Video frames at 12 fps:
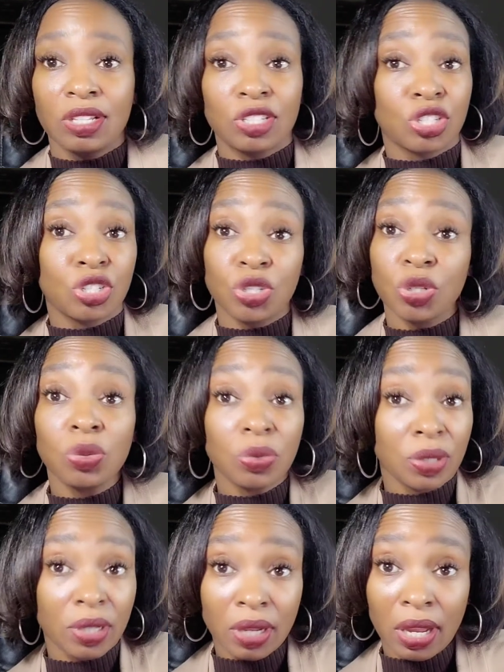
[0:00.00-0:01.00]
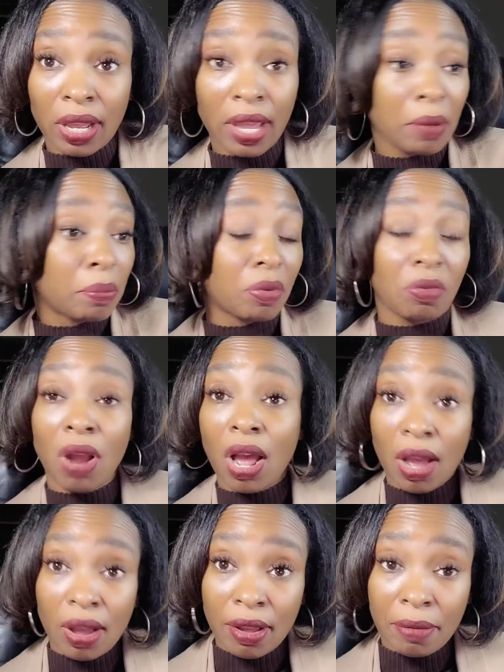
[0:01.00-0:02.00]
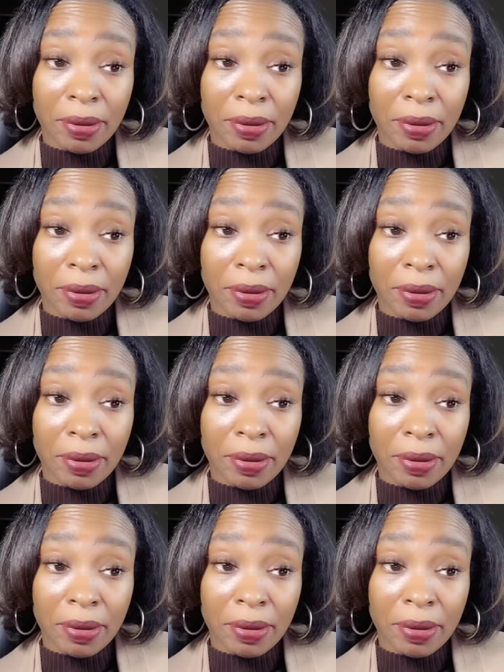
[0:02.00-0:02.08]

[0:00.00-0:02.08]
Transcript: stewing at Barack